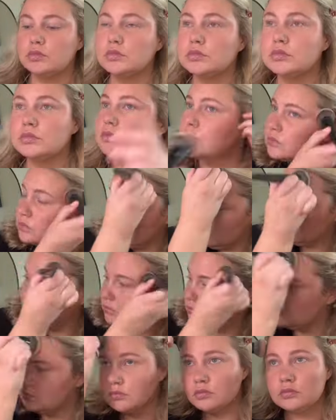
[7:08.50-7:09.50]
that I'm just gonna
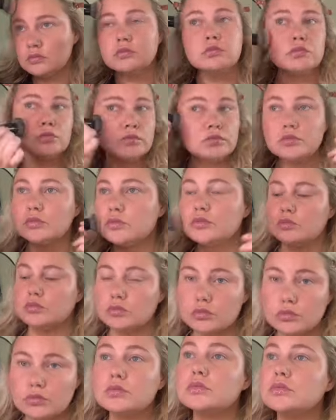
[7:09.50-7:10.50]
kind of
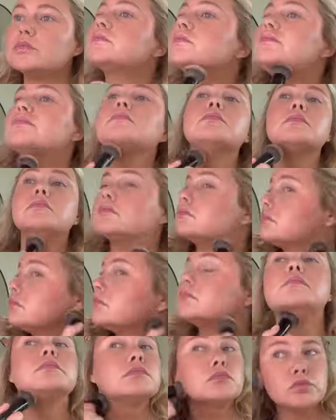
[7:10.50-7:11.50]
put in the places where I
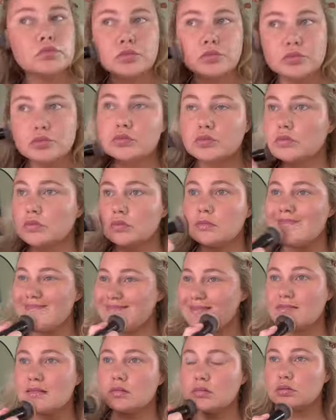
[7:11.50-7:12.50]
put the cream bronzer,
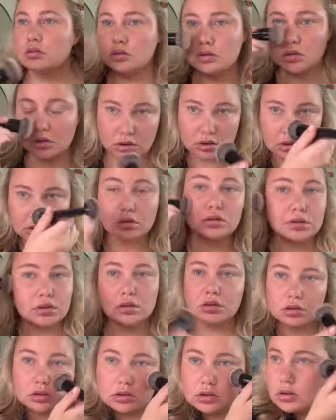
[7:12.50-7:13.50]
just to set
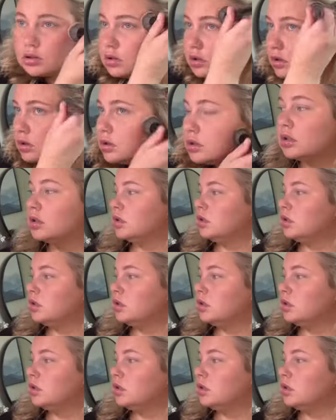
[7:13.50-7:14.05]
that.